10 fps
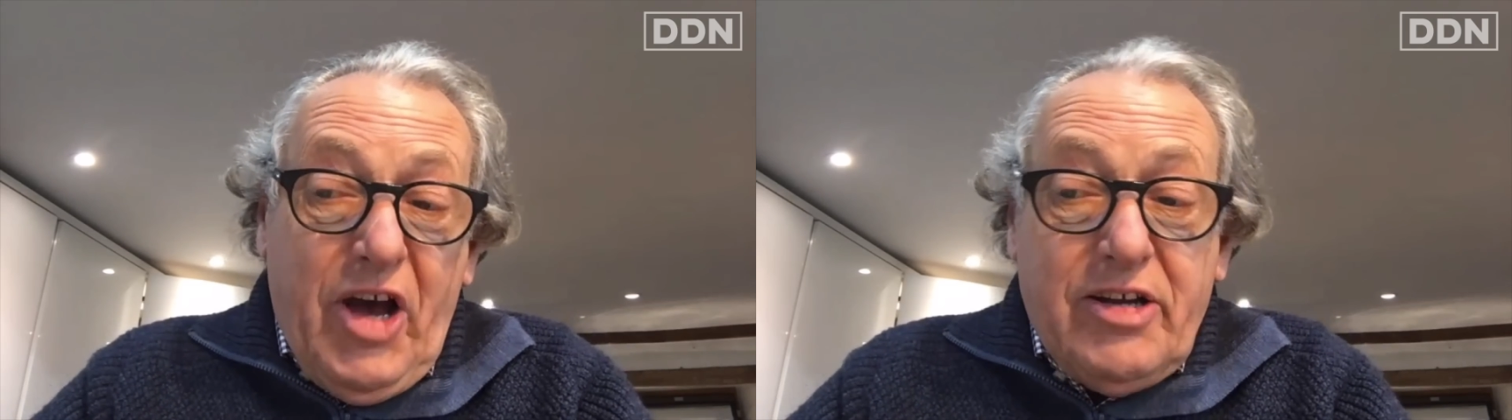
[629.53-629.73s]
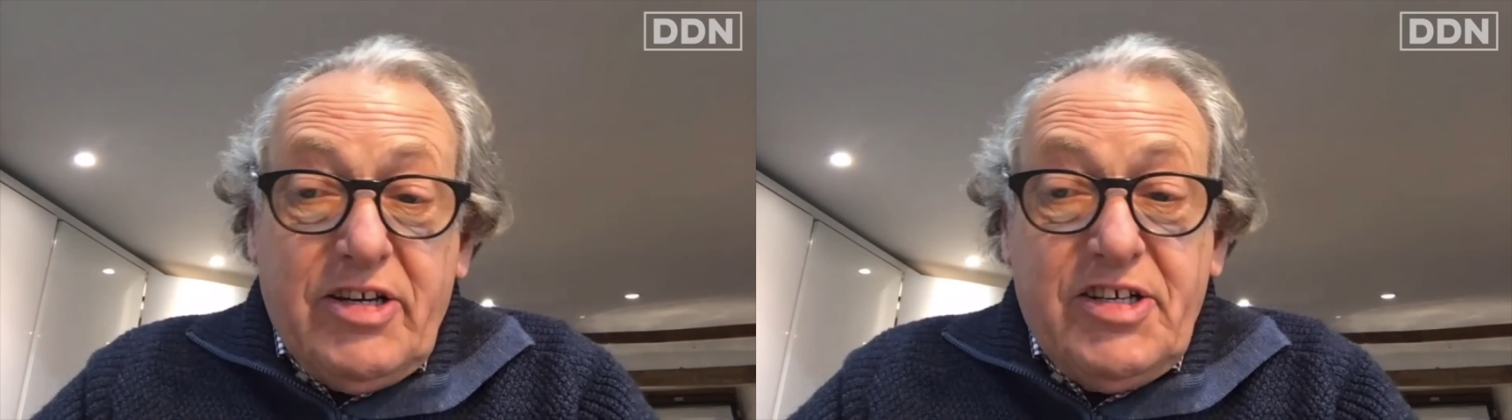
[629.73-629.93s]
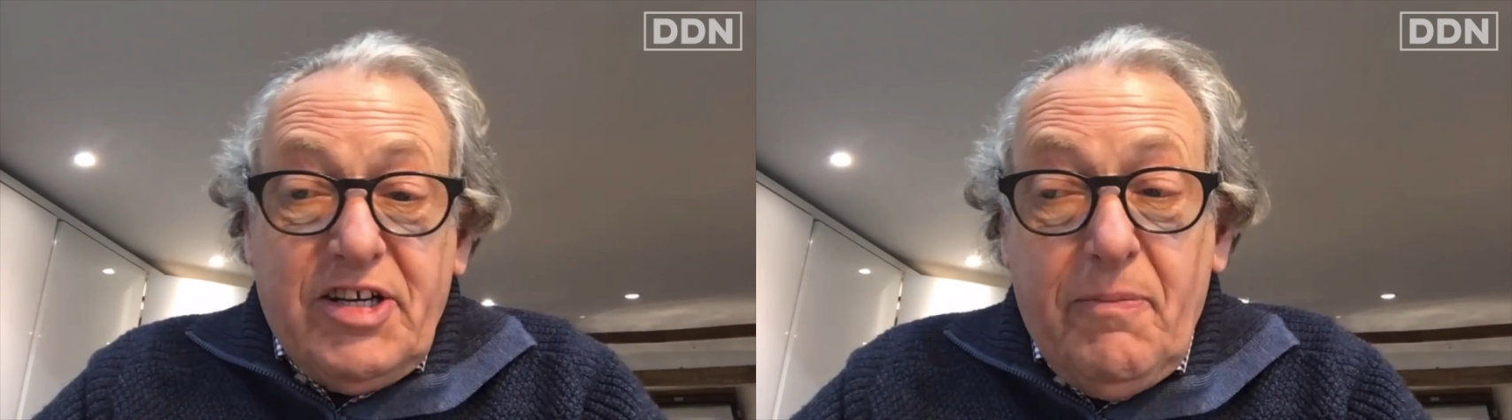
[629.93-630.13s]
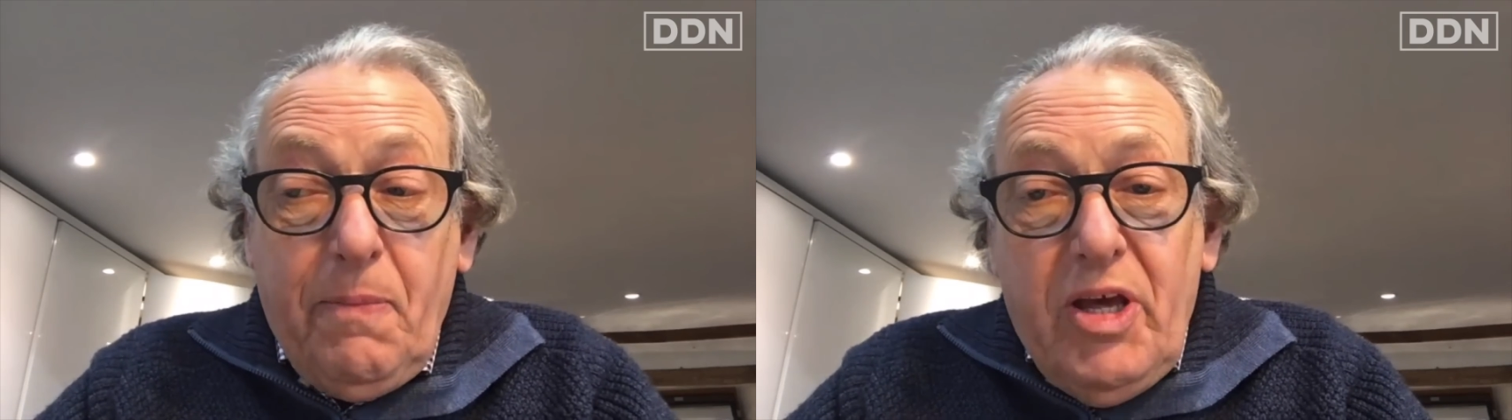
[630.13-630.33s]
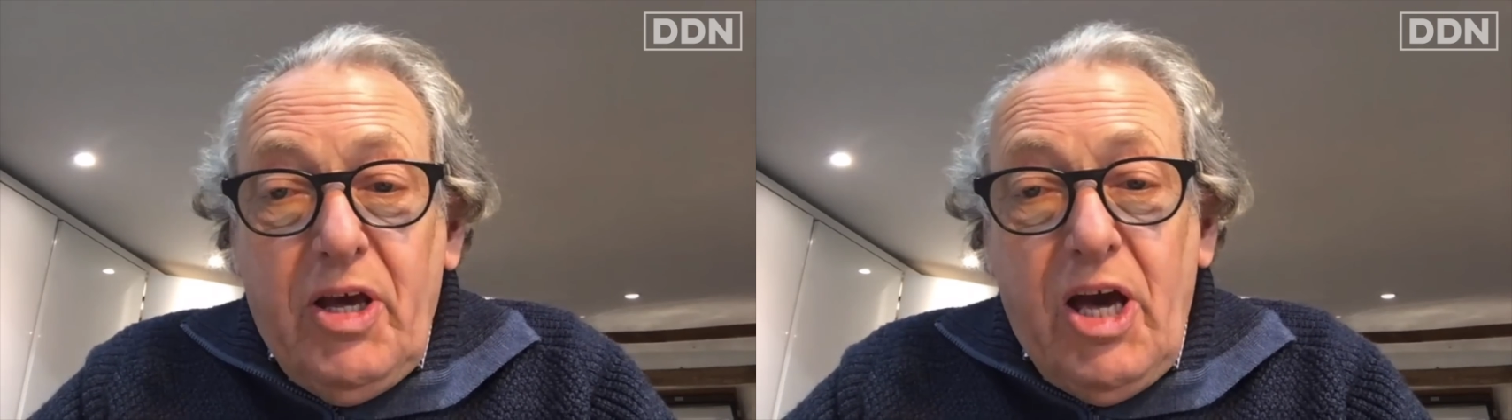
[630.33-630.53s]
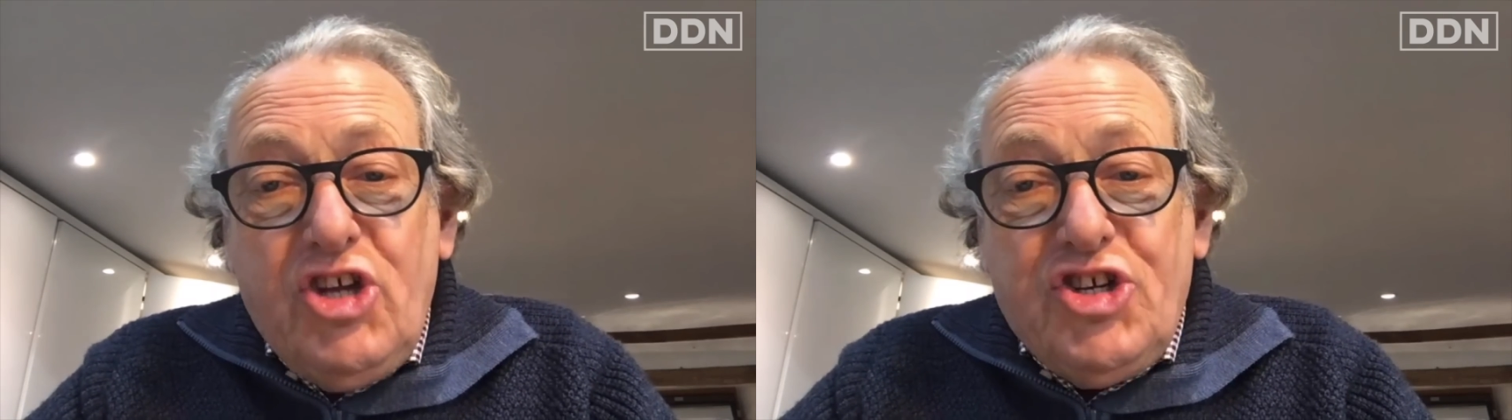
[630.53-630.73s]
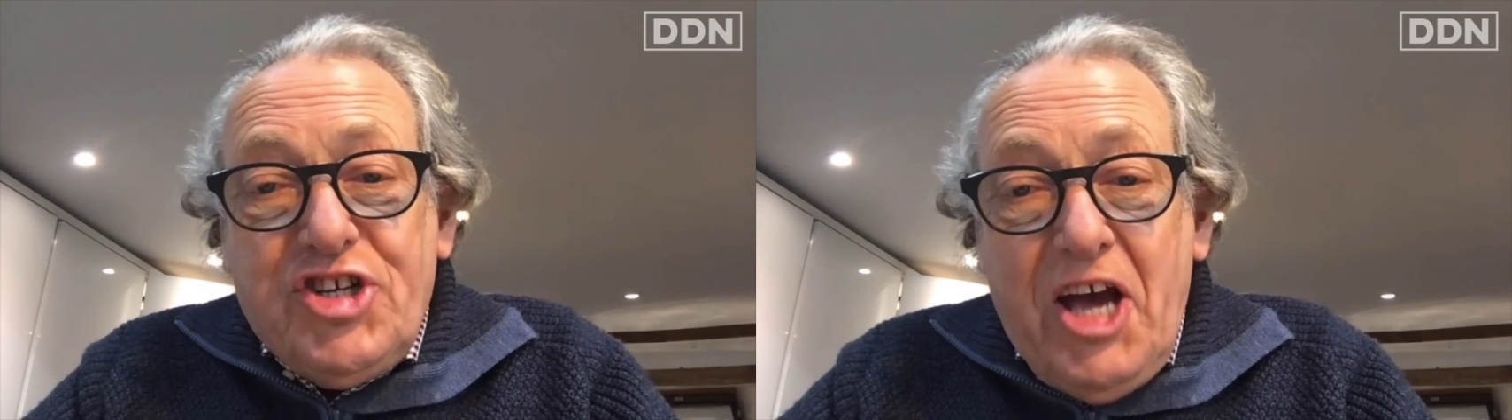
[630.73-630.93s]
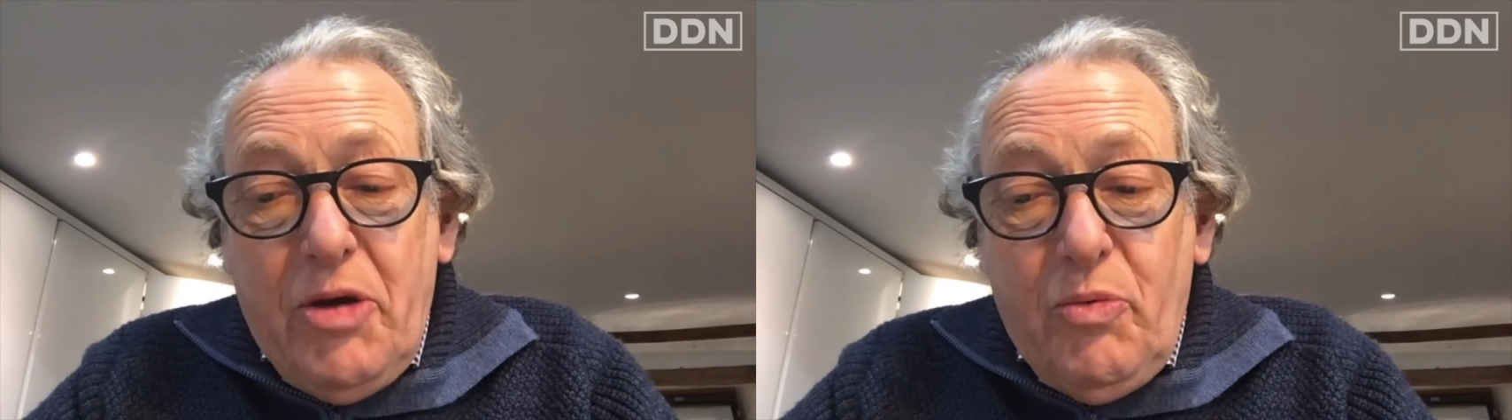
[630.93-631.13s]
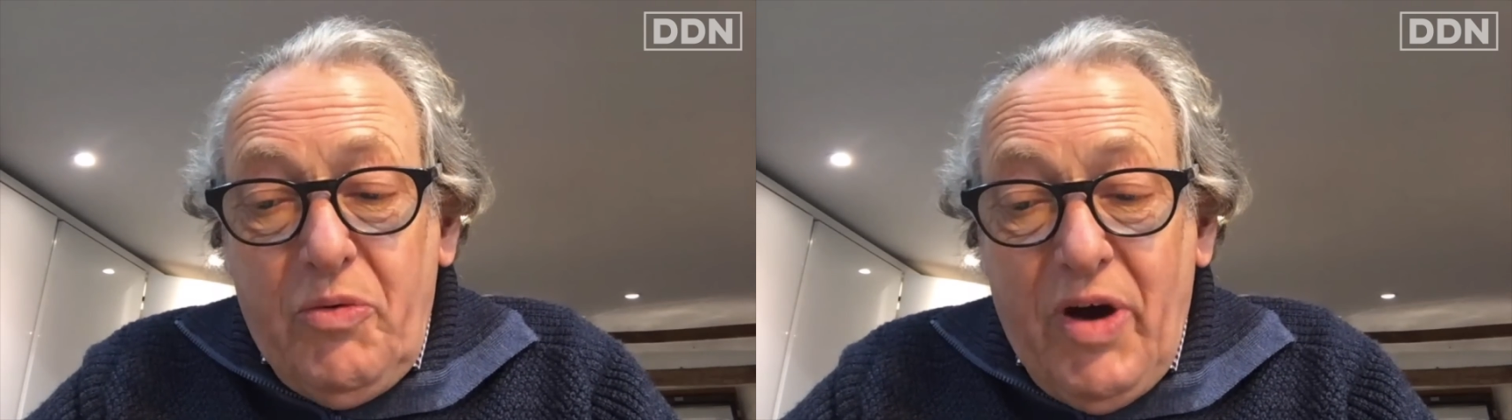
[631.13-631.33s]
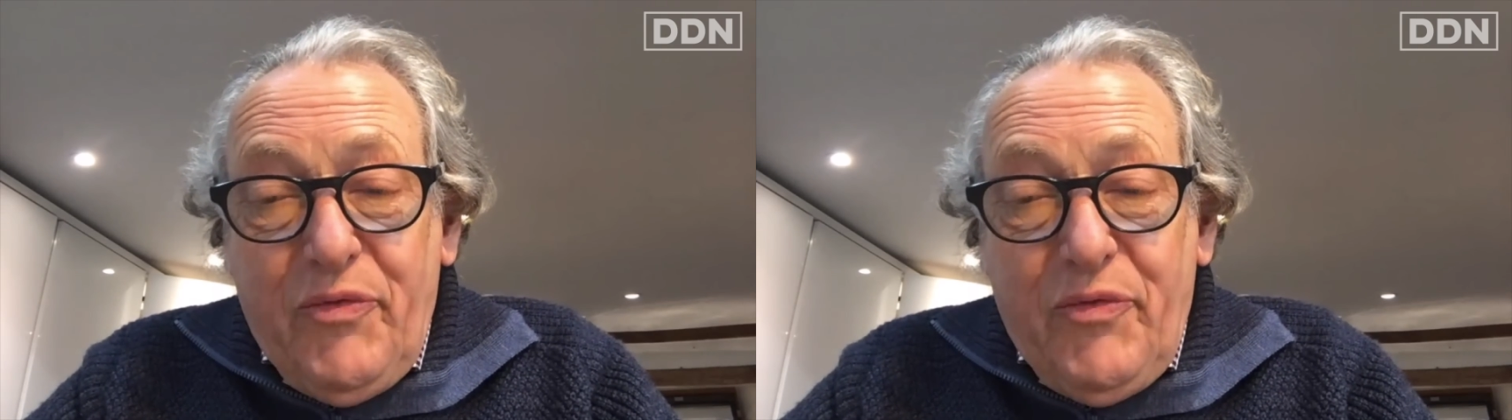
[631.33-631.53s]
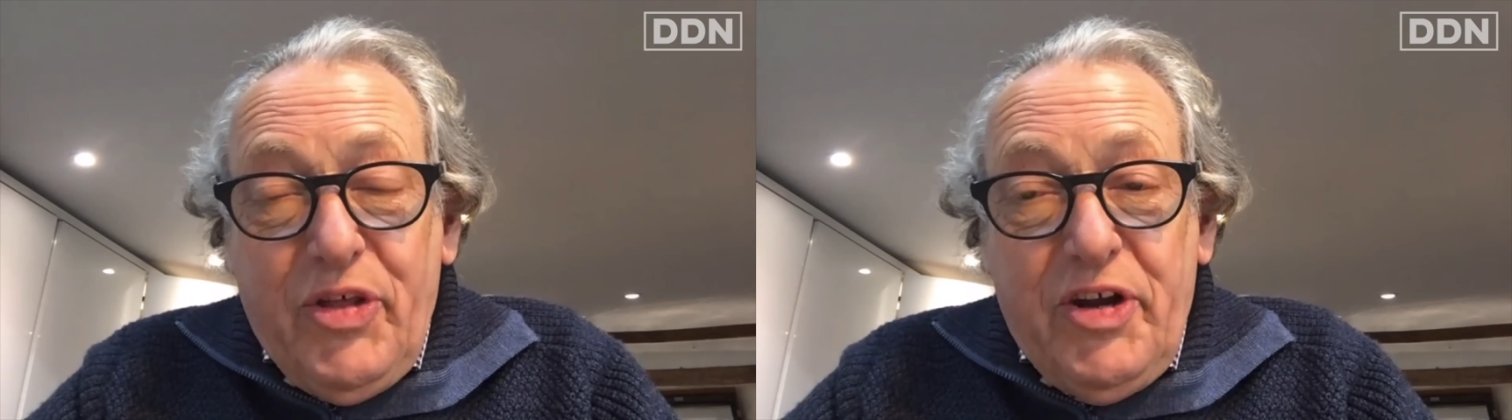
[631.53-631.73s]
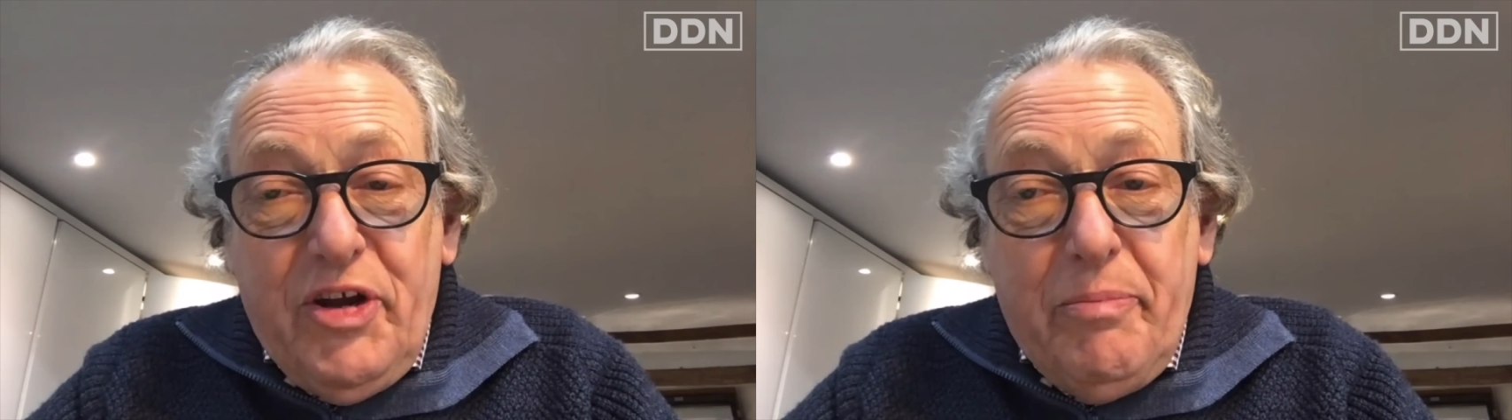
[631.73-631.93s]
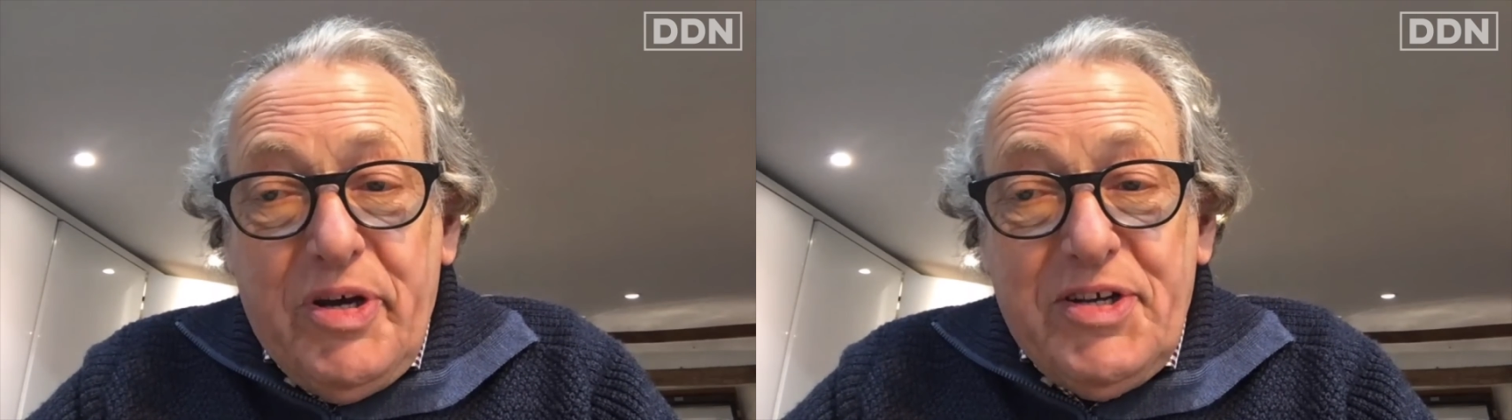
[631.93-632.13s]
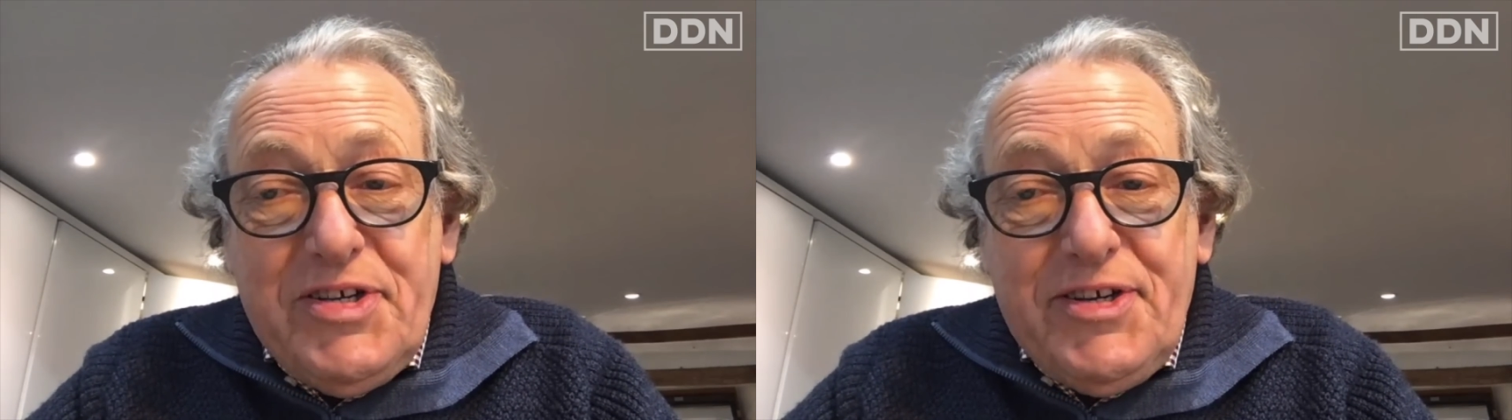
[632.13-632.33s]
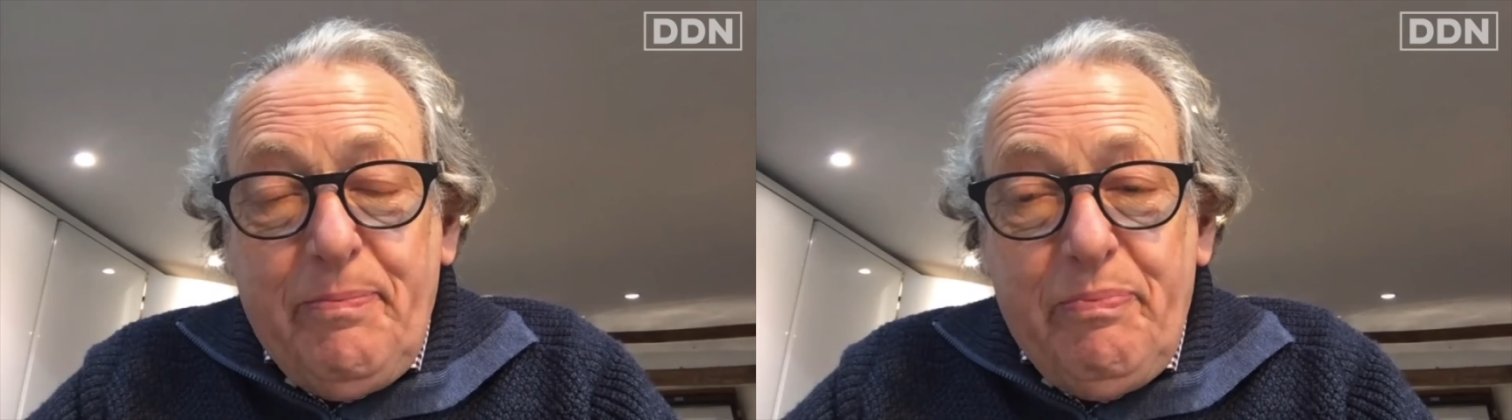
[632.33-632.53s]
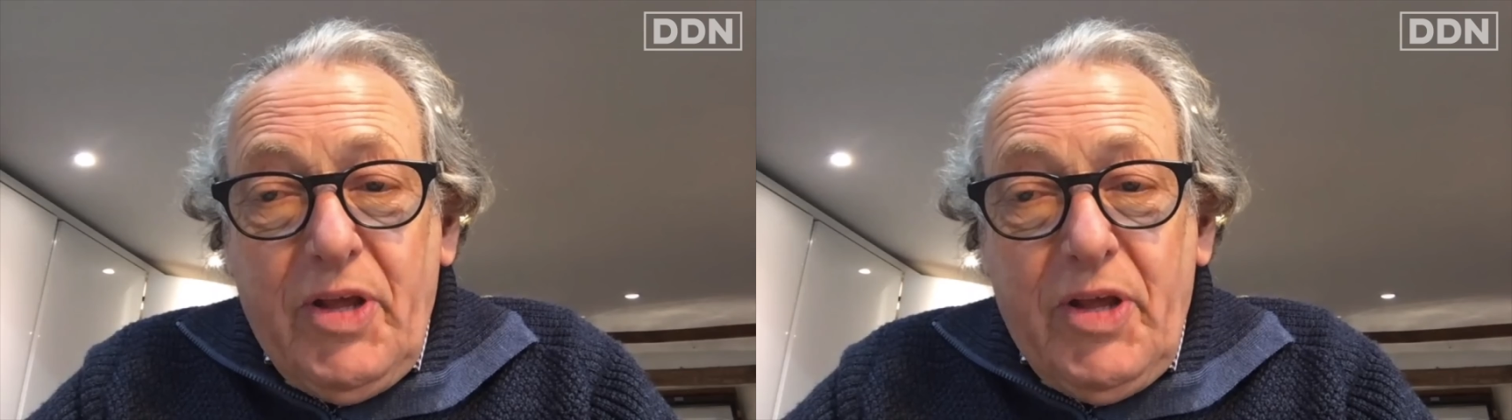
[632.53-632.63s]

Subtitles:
And each day we wait for the numbers.